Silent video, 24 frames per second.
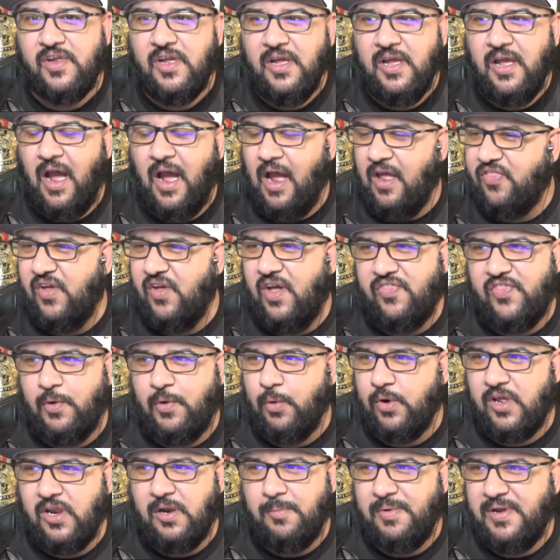I thought they
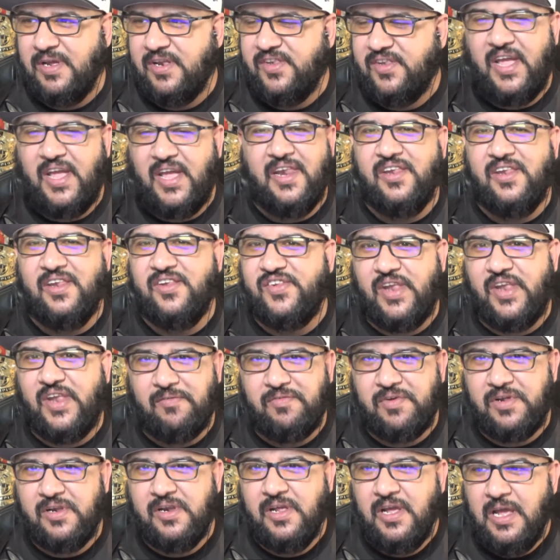were going to be a
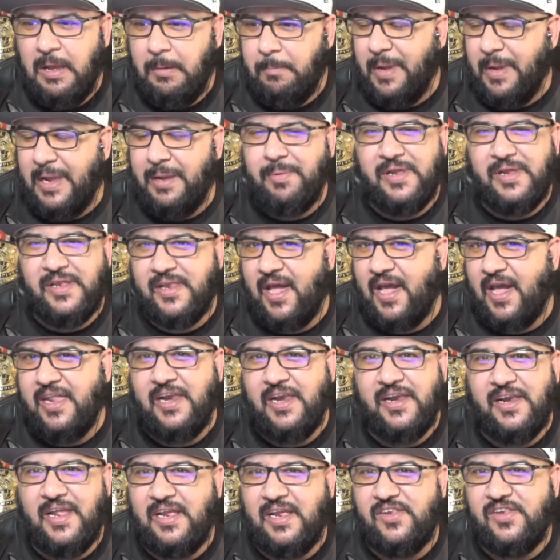10-7, maybe
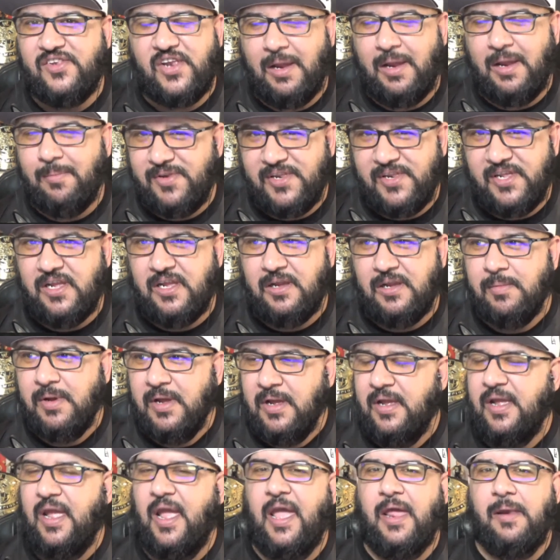9-8 type team
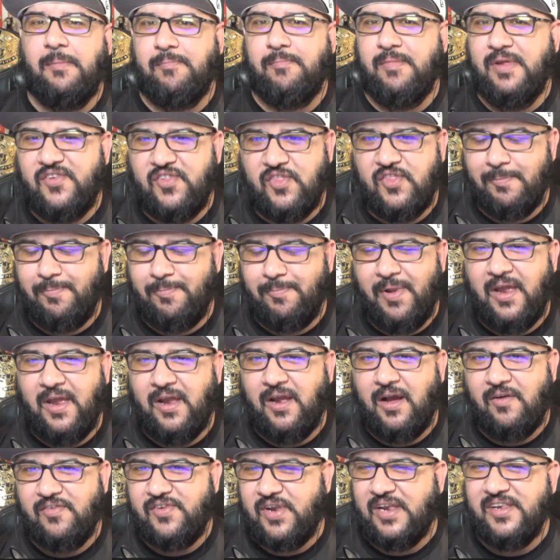and miss the
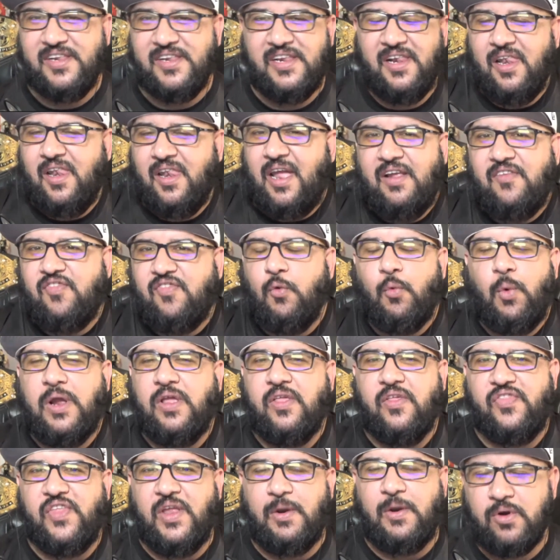playoffs. I didn't like the way
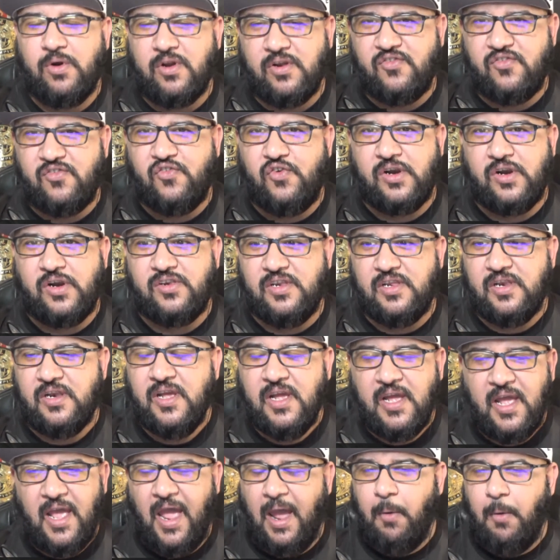that they were constructed.
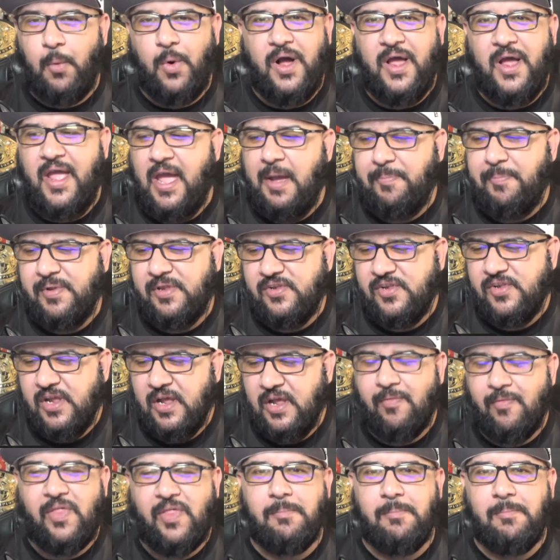And what happens?
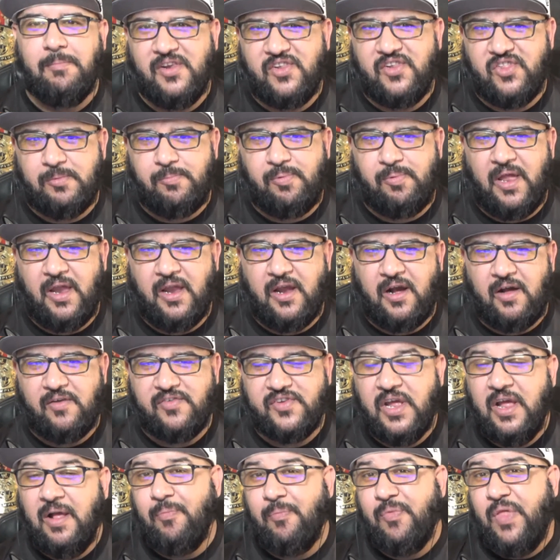They missed the playoffs.
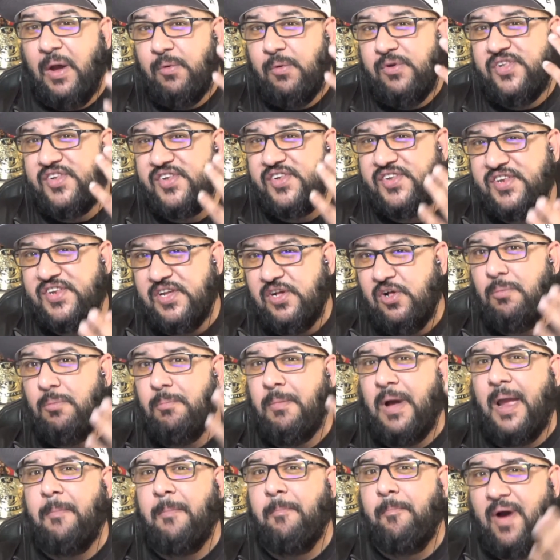That was still
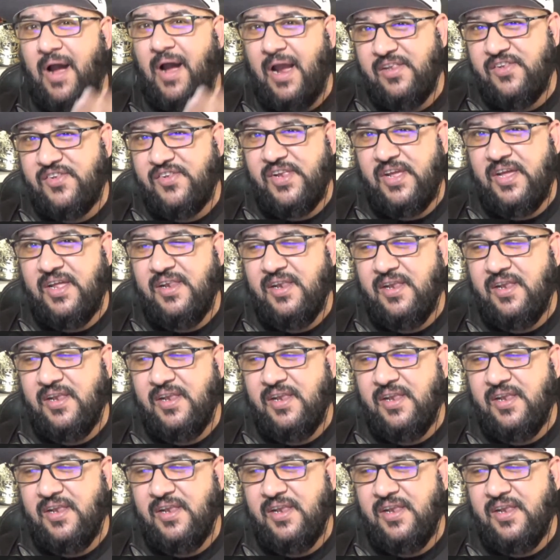my mindset,